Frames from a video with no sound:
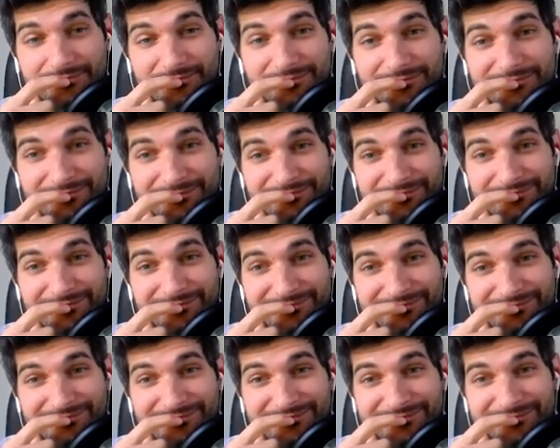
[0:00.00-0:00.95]

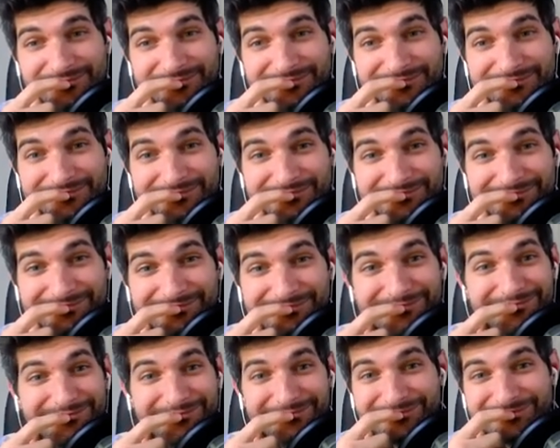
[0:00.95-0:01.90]

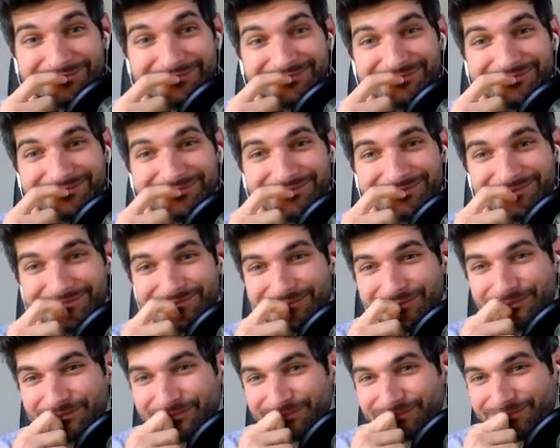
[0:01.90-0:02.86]

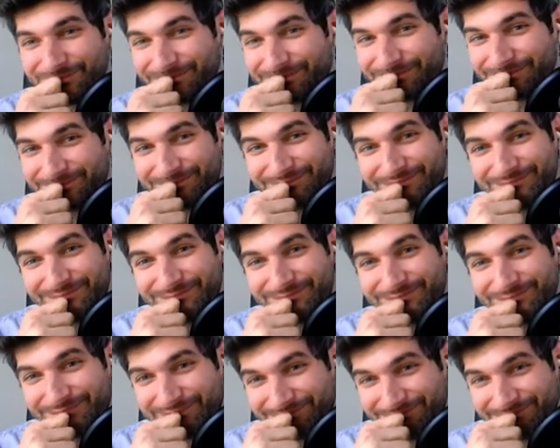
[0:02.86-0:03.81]

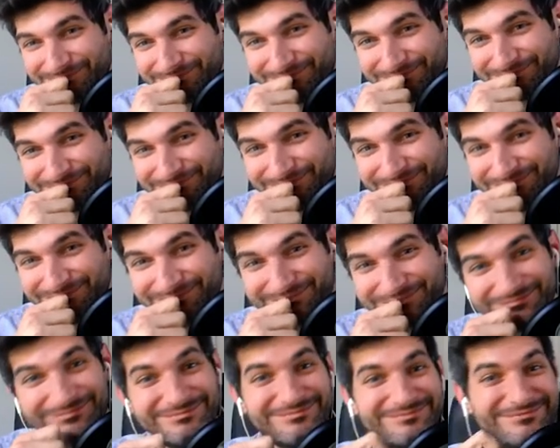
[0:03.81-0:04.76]

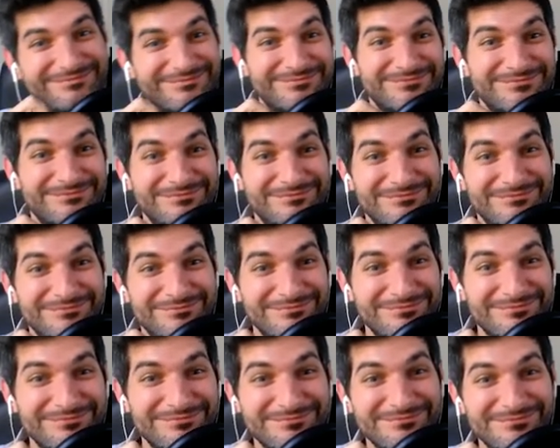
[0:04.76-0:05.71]

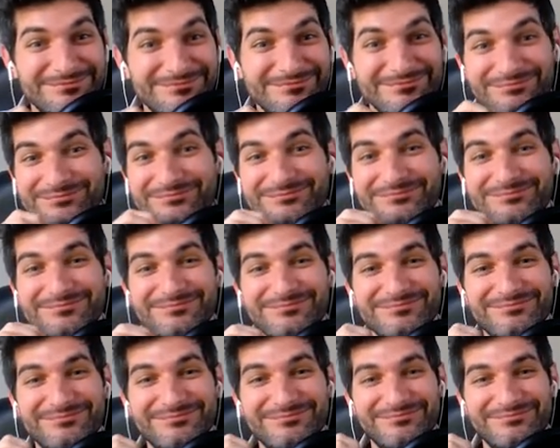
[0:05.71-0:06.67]

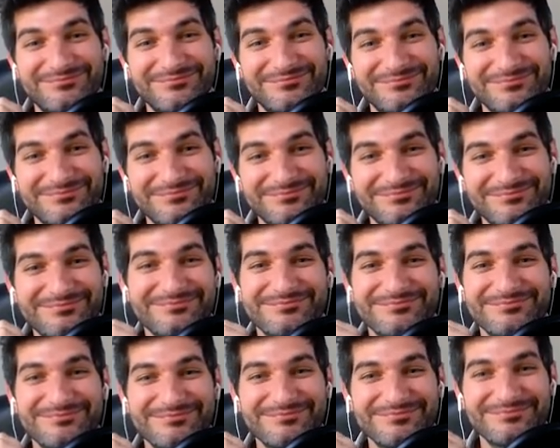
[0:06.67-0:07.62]

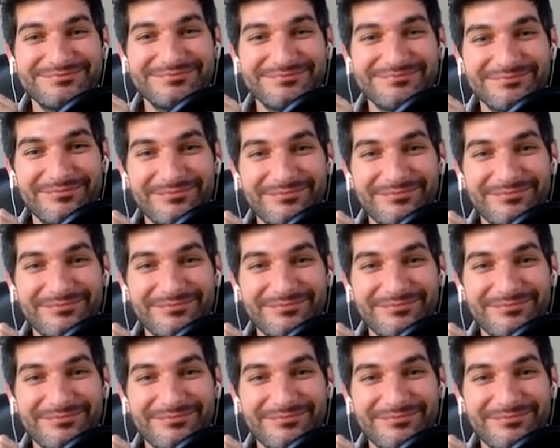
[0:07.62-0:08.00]
The person shown says nothing.